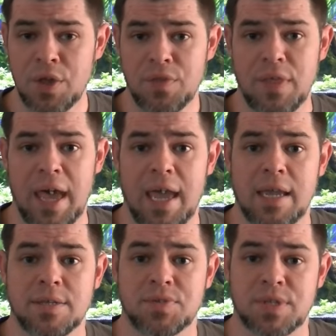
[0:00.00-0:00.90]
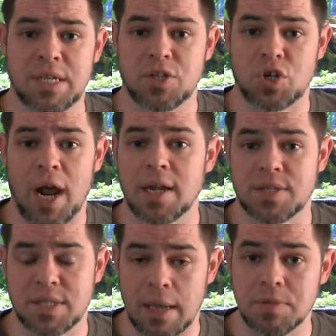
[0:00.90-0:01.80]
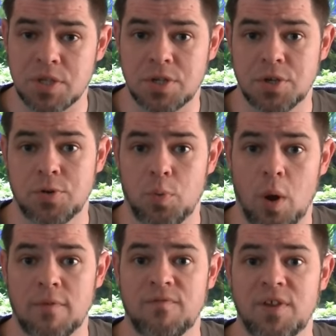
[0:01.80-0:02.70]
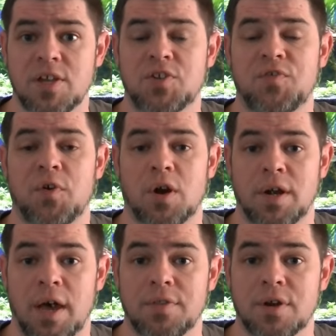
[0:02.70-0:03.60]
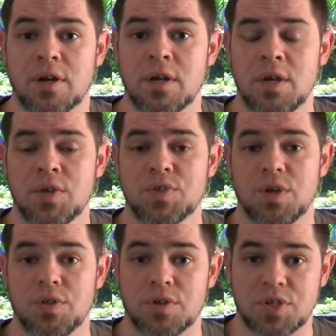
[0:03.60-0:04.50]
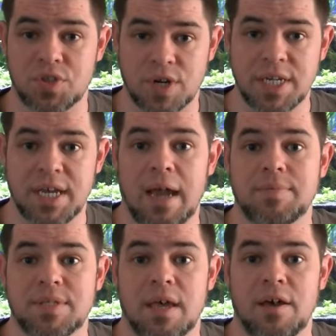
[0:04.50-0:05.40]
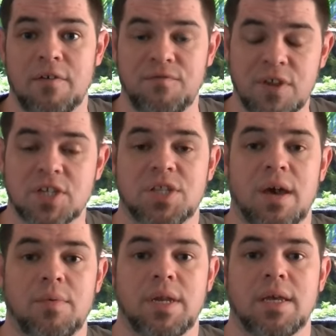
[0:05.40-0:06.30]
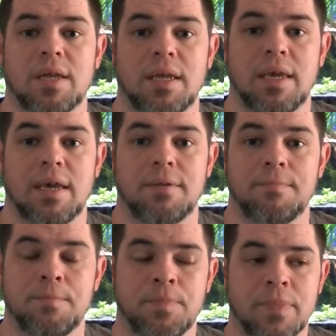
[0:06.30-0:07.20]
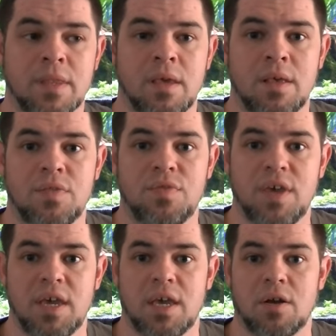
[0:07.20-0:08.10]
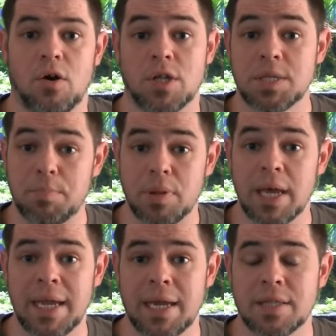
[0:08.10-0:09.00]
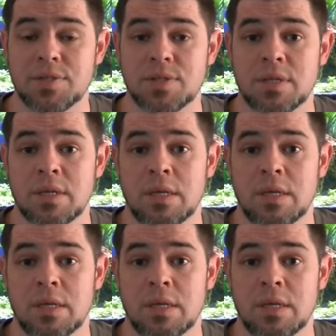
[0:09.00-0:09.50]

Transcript: they tried to substitute one fish for another. So there's three types that, of fish that we didn't get. Then on the plants,